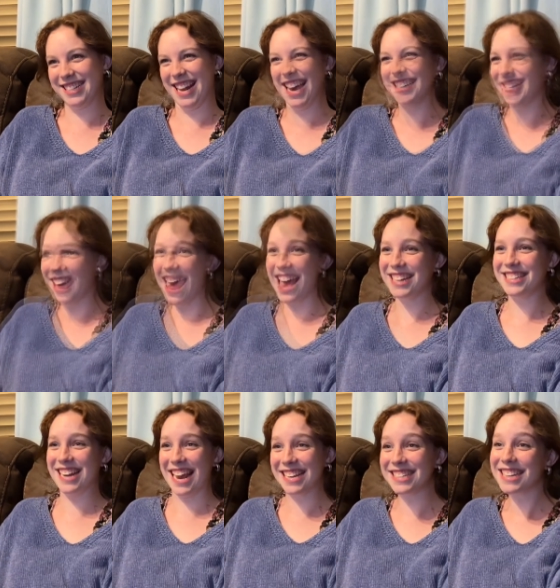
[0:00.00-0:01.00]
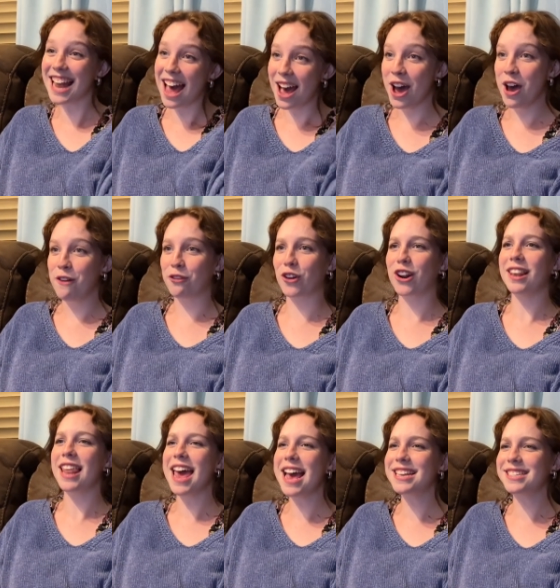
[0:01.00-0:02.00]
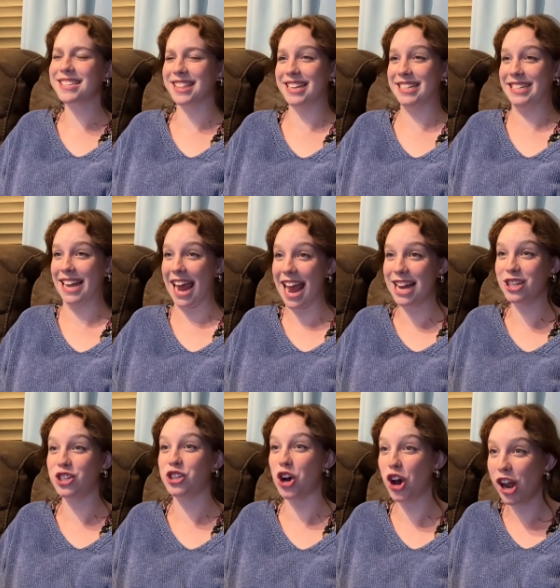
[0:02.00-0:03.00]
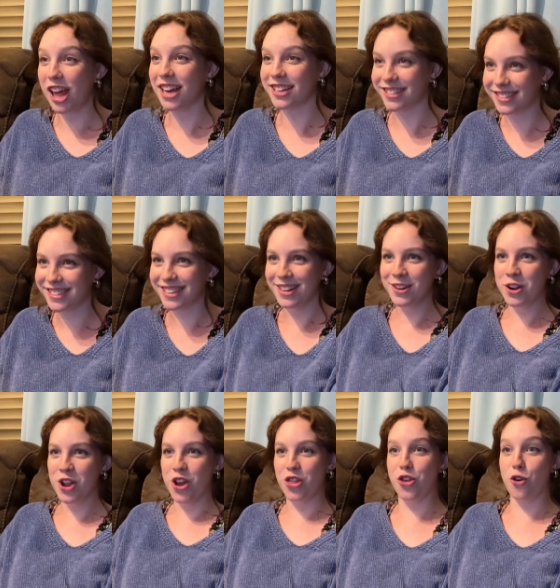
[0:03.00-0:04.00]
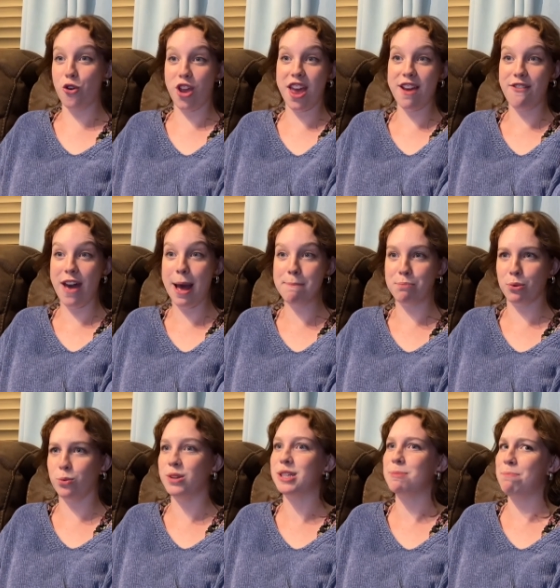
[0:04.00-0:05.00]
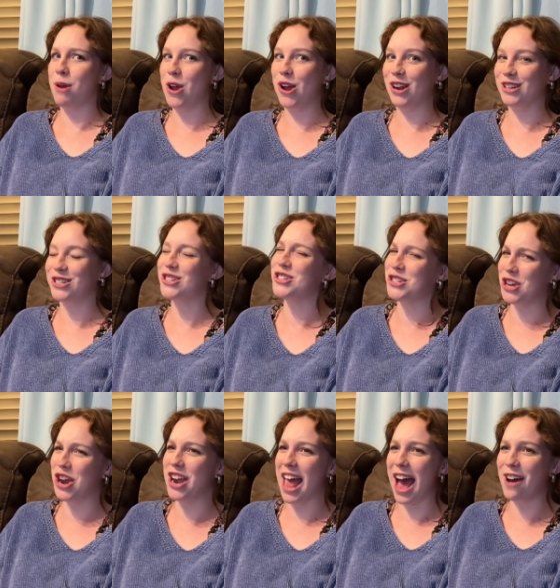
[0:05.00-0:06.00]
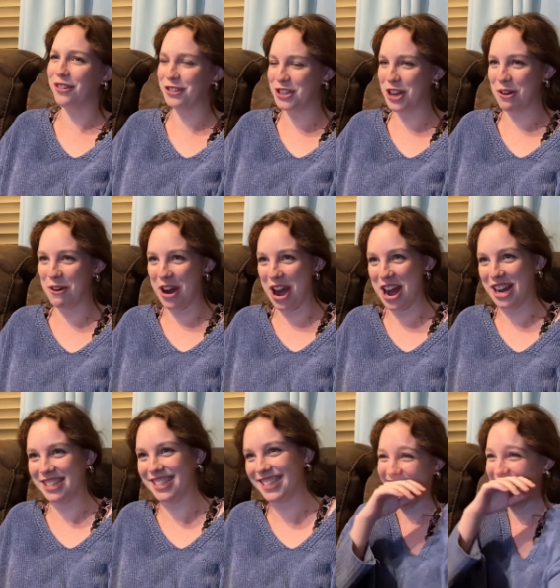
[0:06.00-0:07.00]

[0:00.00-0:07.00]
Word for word: Tesla for less than $10. The rev up was pulled soon afterwards.